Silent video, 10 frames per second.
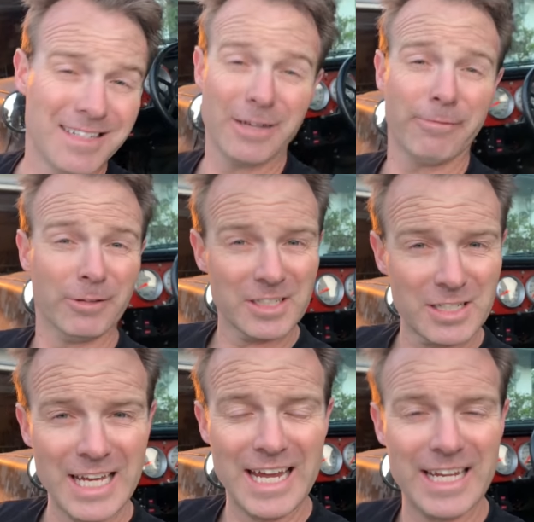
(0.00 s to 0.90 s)
a
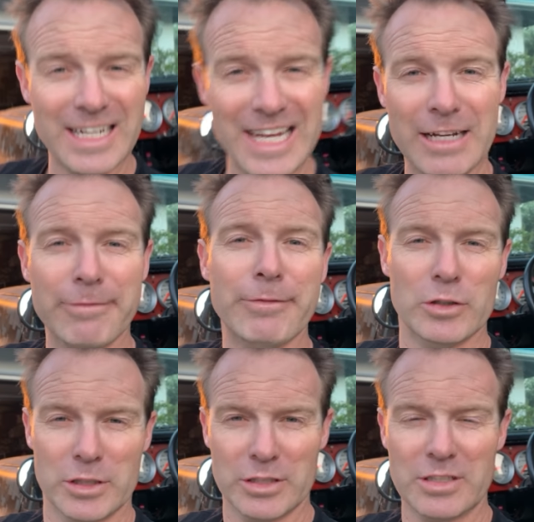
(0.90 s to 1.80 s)
difference in
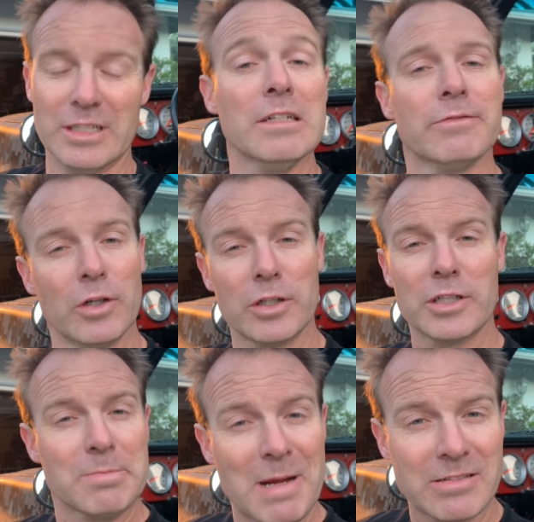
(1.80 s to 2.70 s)
inverters. An inverter
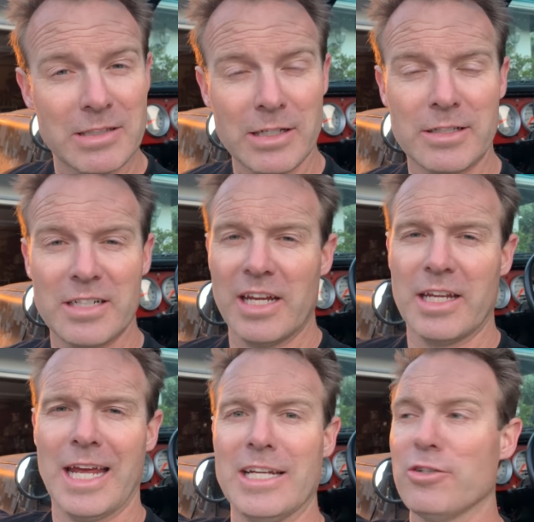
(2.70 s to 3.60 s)
is basically going to
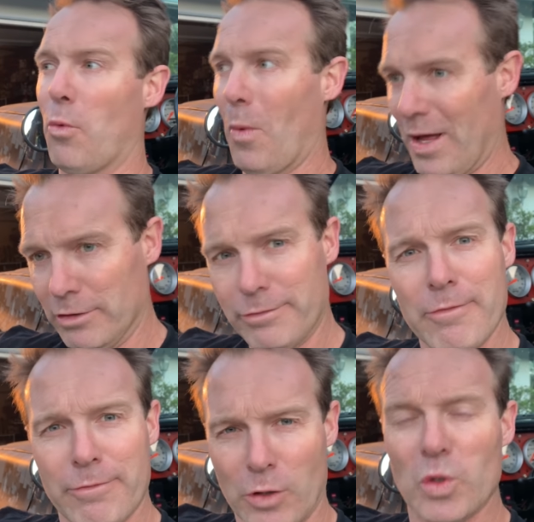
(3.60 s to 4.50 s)
take a
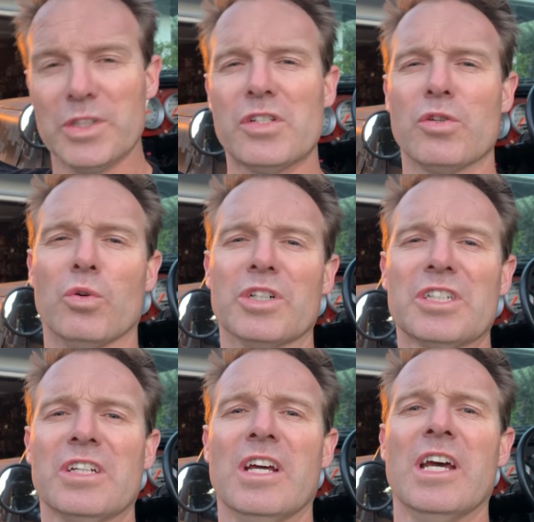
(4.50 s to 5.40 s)
12 volt
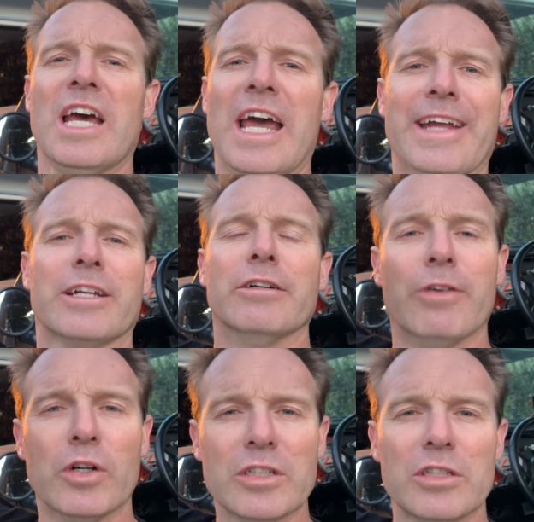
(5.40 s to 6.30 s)
source and
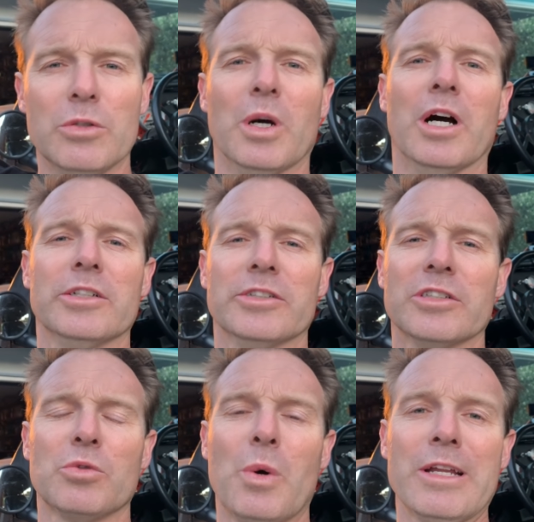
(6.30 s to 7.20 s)
convert it to a
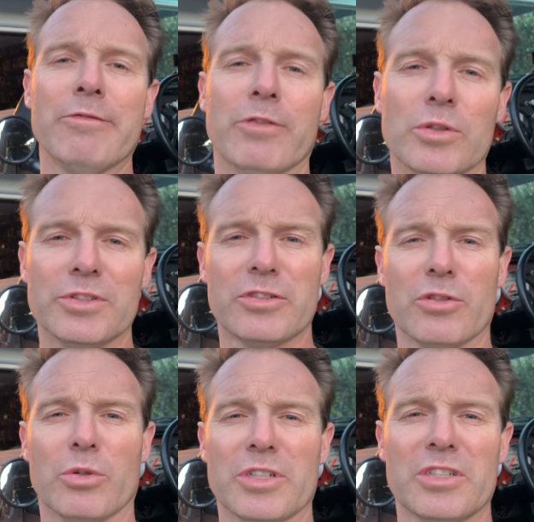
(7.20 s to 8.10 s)
120 volt
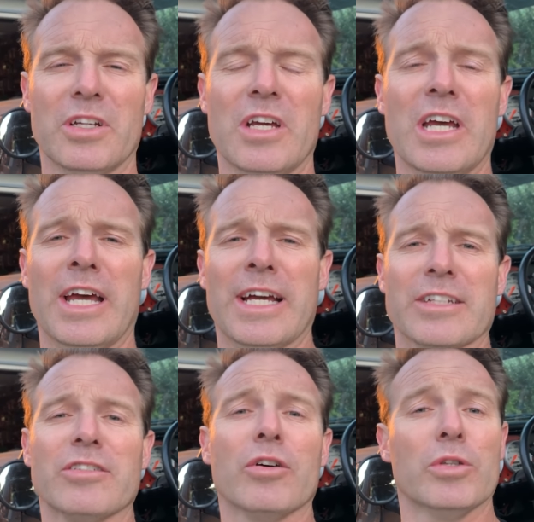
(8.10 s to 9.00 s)
source.
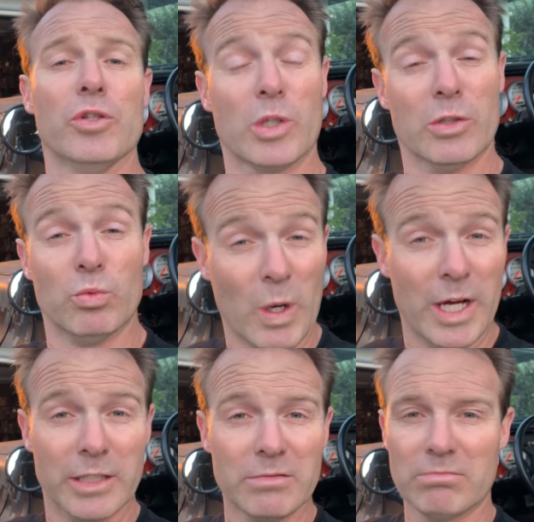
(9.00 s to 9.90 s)
And so you can
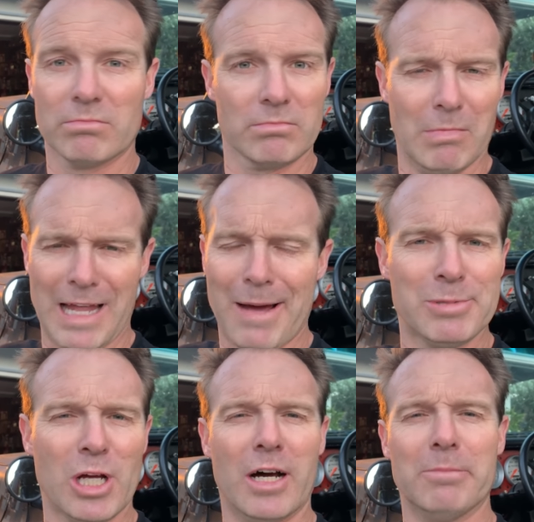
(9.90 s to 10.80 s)
run
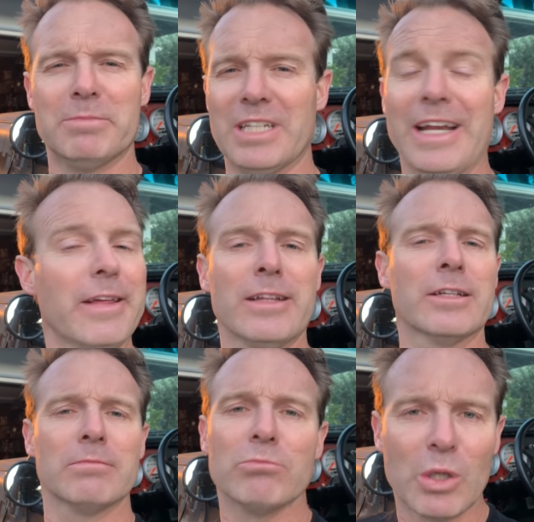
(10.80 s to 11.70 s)
laptops, anything
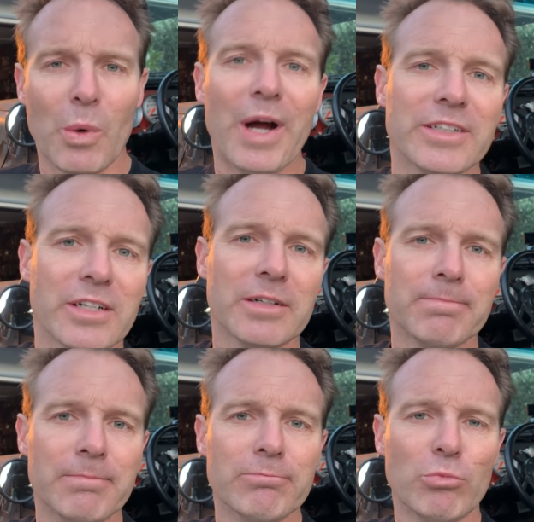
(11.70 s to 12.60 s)
that requires a
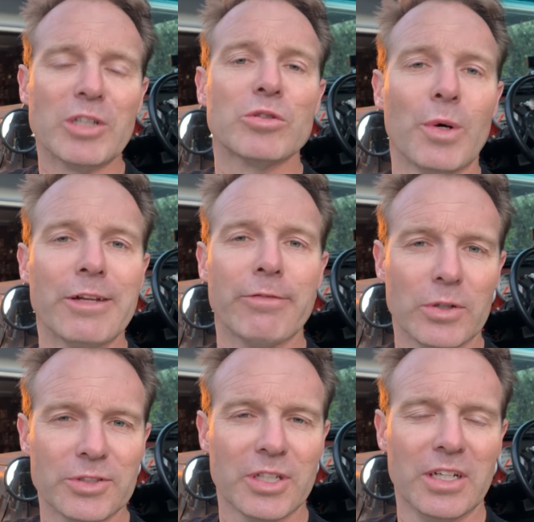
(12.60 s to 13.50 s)
120
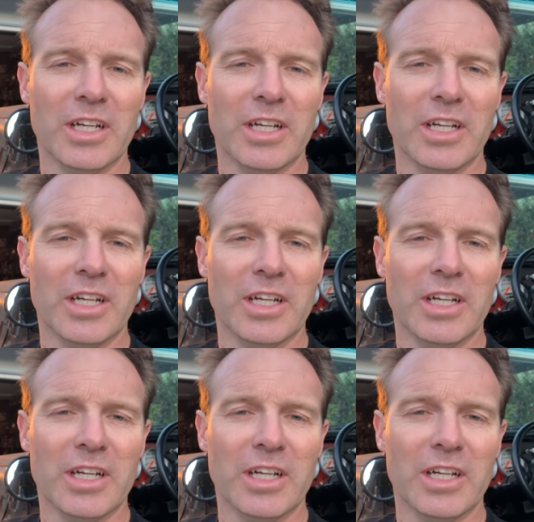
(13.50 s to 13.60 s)
volt.